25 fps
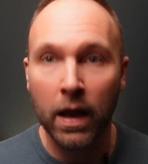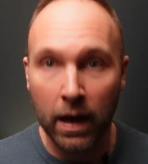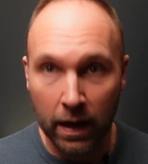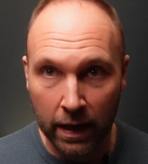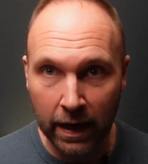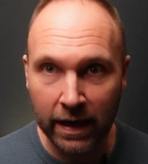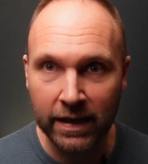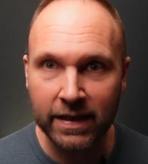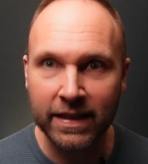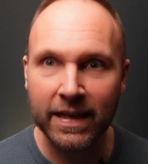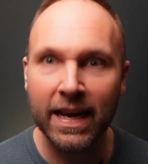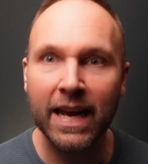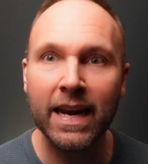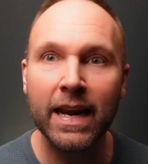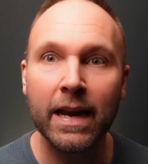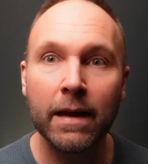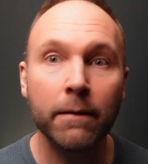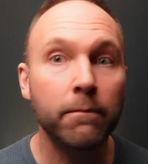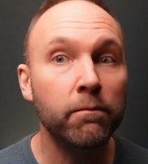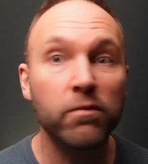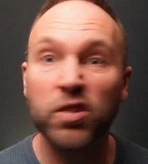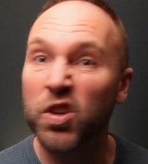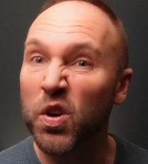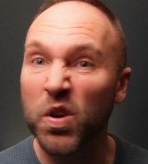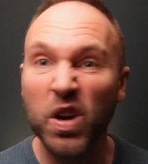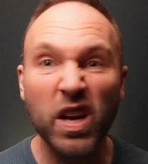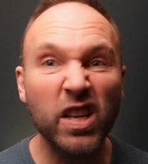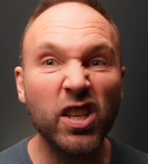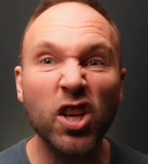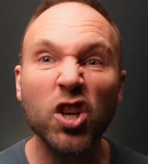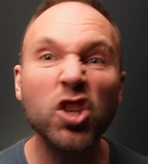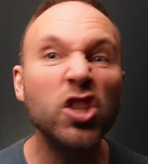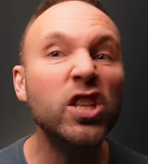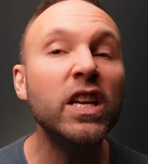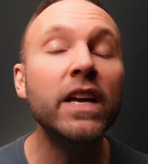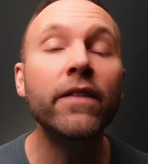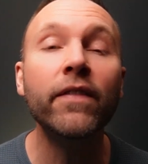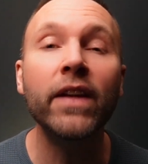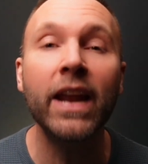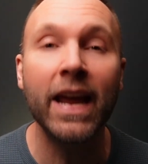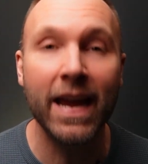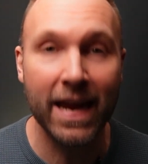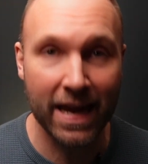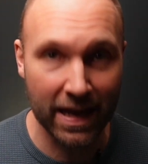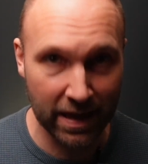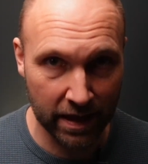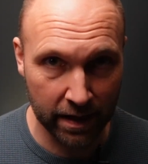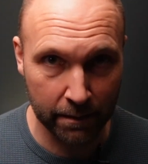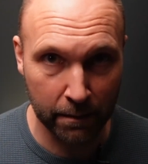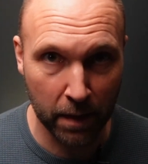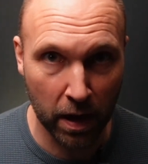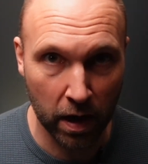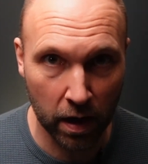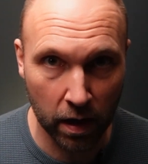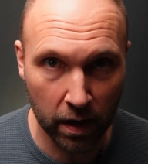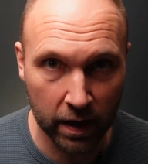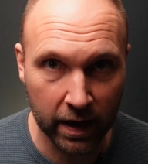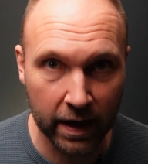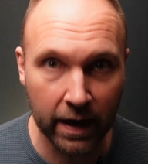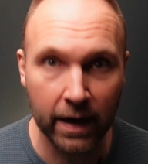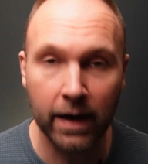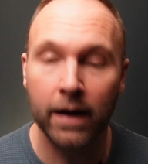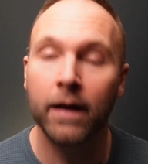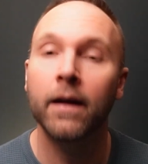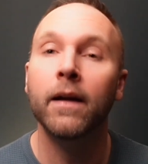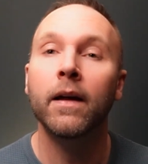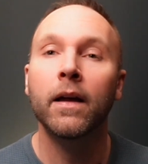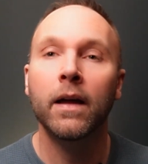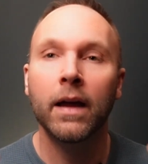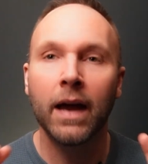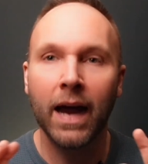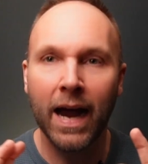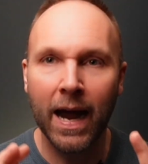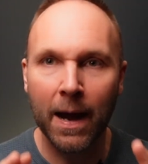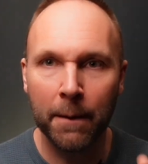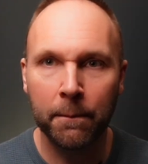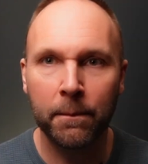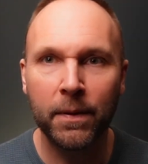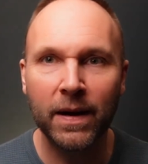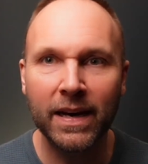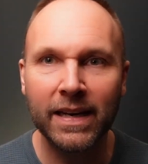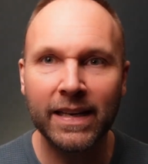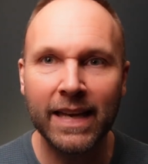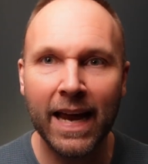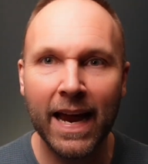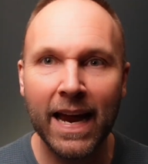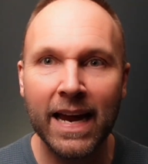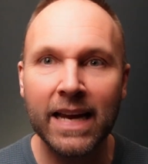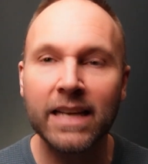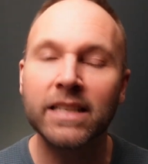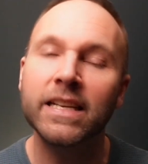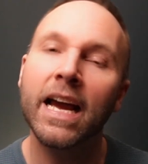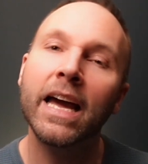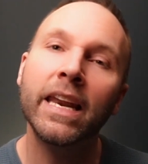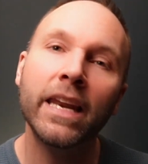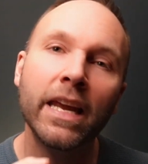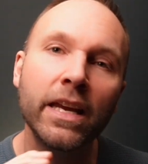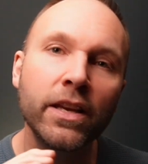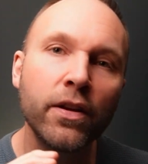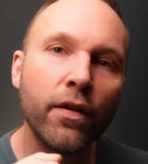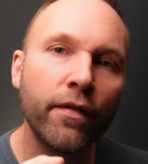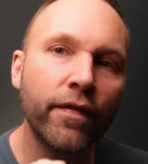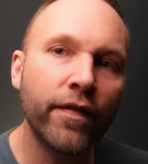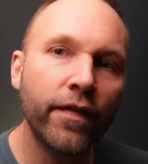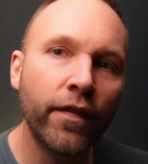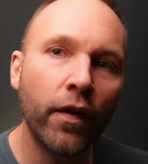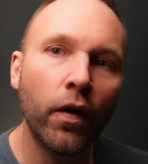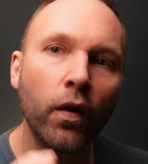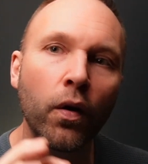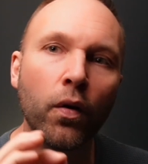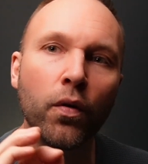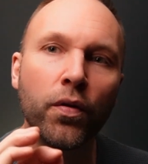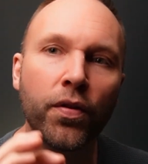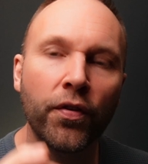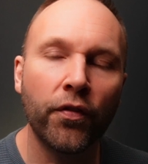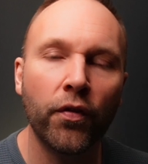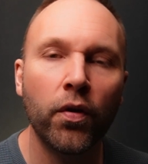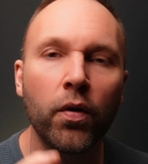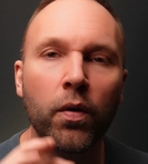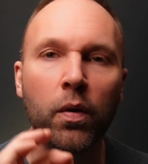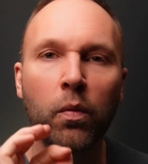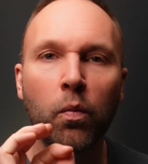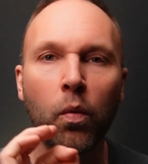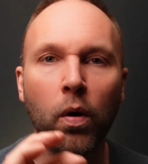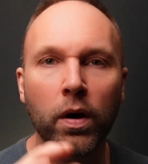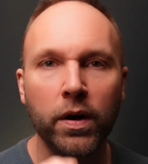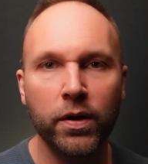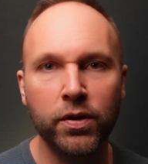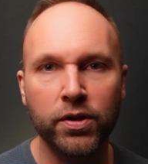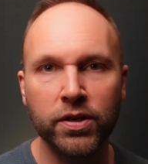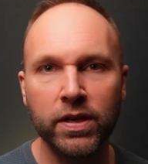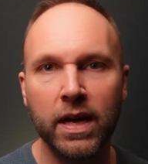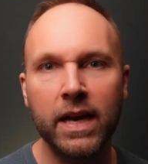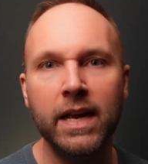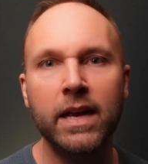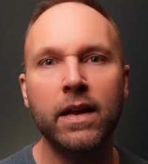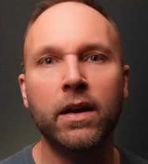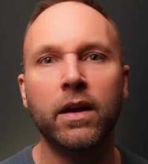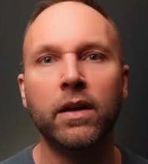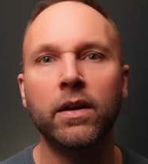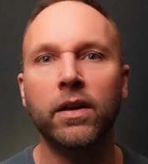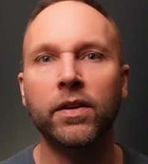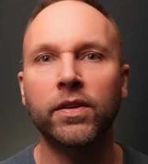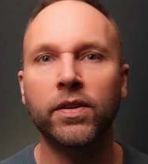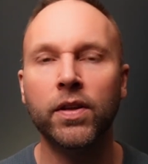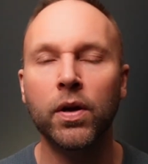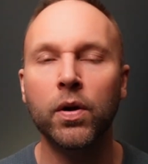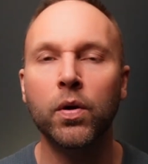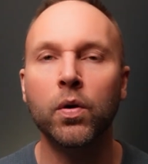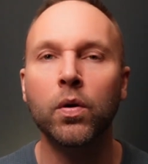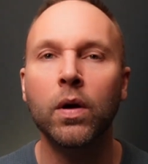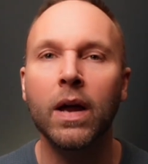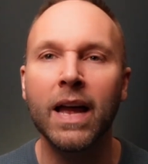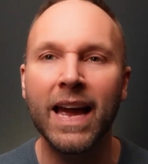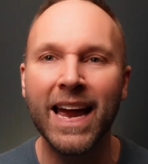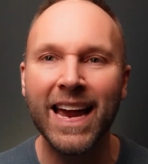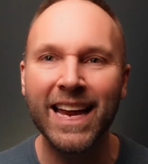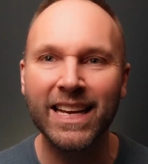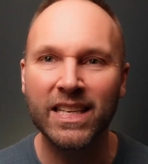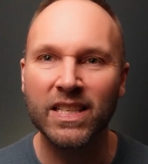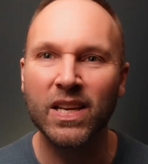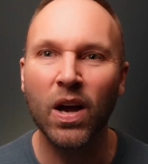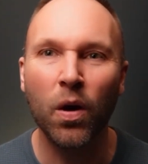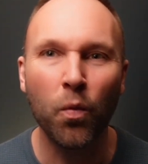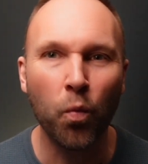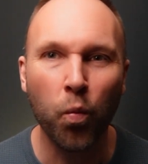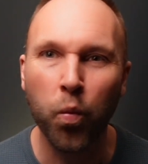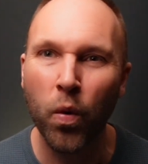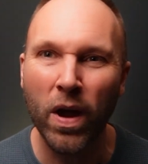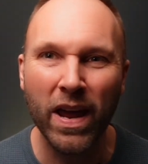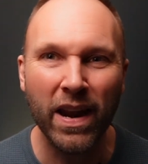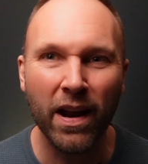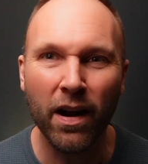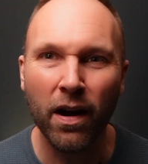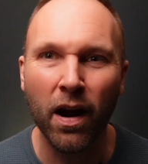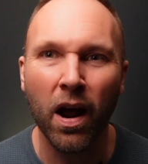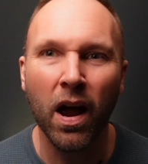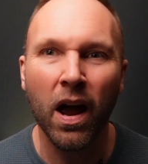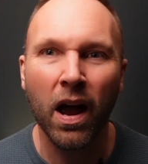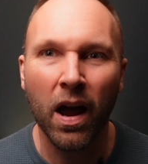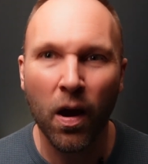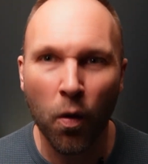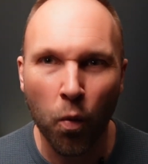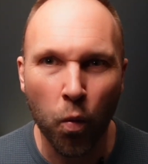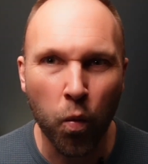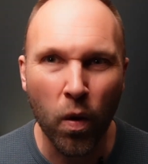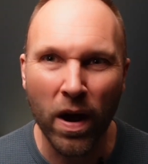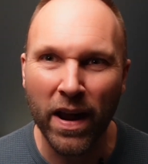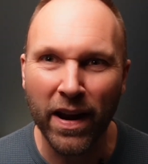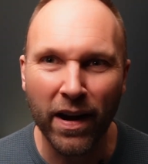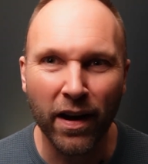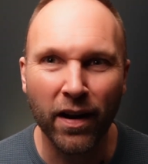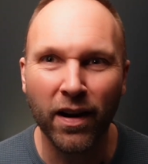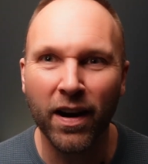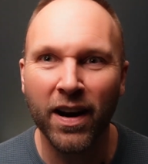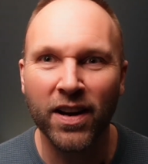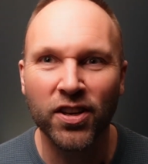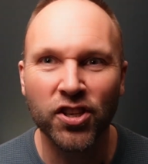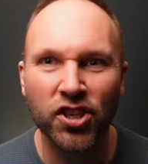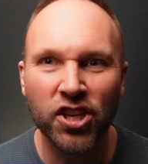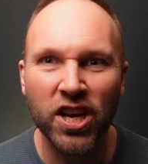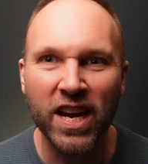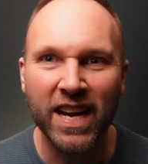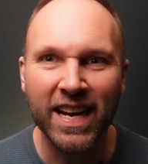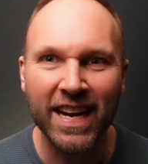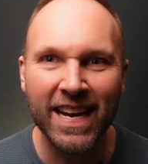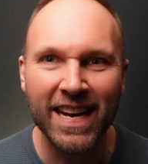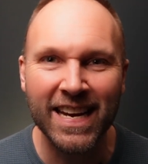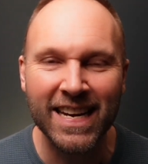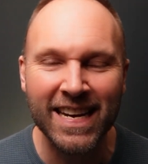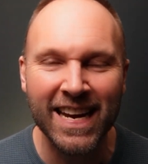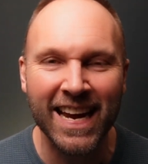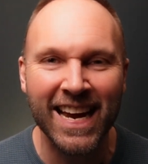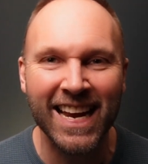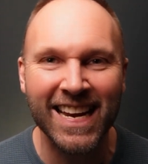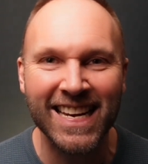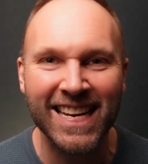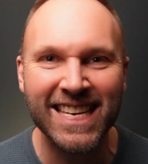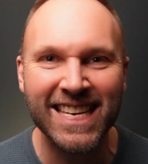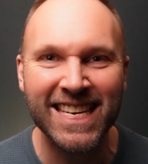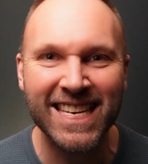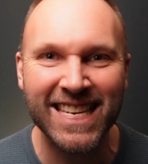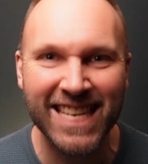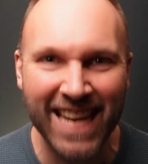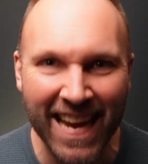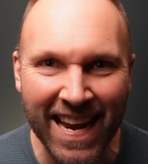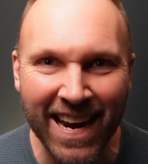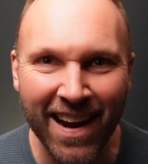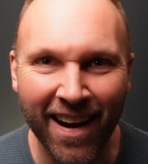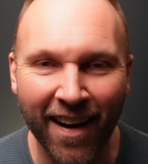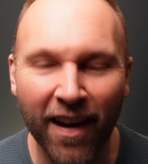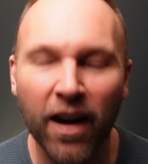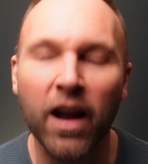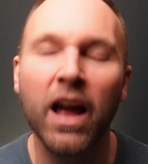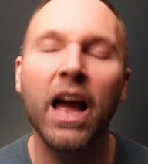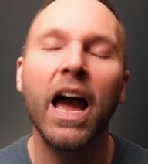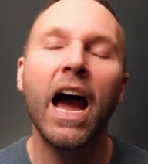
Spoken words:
Let's get it so that it doesn't even hit the market. Happy days. And then you follow through and what you say you're going to do, it's a winner, winner, chicken dinner.